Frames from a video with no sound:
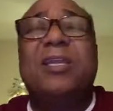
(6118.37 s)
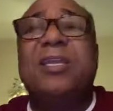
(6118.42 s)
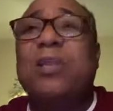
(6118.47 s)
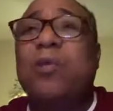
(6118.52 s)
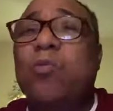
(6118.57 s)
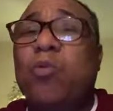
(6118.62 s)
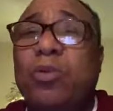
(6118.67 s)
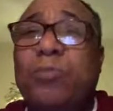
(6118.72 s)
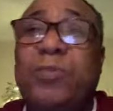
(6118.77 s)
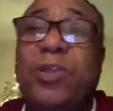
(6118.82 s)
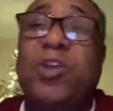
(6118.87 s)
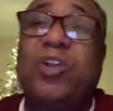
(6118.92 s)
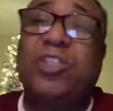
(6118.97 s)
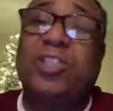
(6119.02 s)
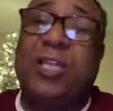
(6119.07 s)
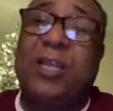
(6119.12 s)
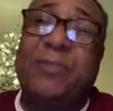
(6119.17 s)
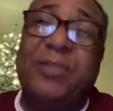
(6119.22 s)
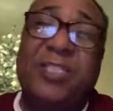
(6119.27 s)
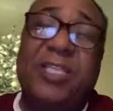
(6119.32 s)
They want,
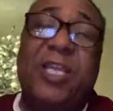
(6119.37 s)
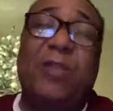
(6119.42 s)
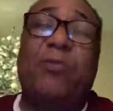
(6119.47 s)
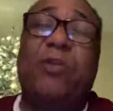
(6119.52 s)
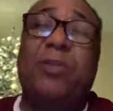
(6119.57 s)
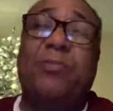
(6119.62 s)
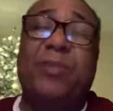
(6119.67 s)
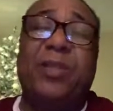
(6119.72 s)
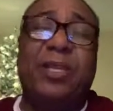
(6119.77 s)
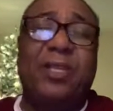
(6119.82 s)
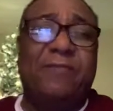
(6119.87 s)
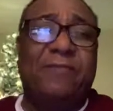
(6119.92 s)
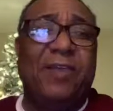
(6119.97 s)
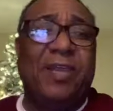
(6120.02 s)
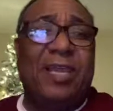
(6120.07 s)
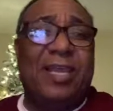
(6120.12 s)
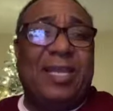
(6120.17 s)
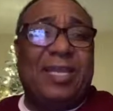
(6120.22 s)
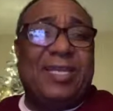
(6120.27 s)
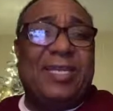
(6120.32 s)
because let me tell you what they believe,
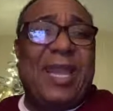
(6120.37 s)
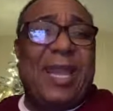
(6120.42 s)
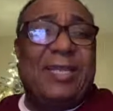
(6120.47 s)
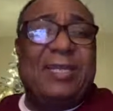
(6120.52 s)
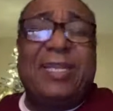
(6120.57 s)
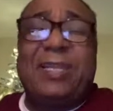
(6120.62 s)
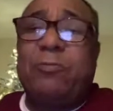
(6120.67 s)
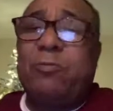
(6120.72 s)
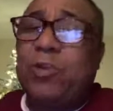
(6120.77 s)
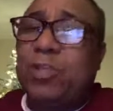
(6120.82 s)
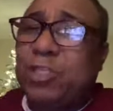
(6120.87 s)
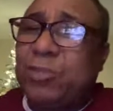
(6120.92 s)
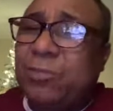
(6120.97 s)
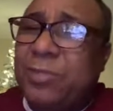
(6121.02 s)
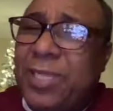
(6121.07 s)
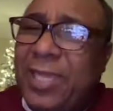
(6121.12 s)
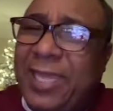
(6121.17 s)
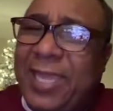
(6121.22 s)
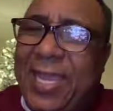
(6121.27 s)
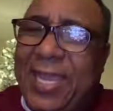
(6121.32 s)
that
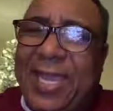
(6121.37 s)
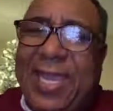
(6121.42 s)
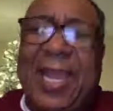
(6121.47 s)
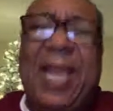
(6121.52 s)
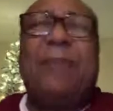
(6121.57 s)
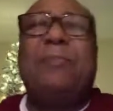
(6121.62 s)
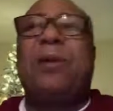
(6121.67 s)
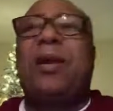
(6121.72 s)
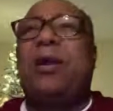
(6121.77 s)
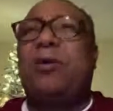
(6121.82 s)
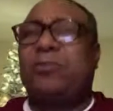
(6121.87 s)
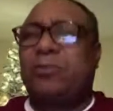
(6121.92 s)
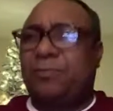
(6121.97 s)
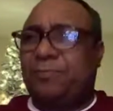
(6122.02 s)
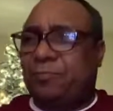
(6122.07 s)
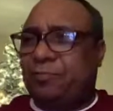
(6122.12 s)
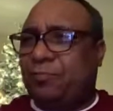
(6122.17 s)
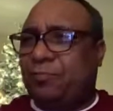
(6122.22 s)
they can come out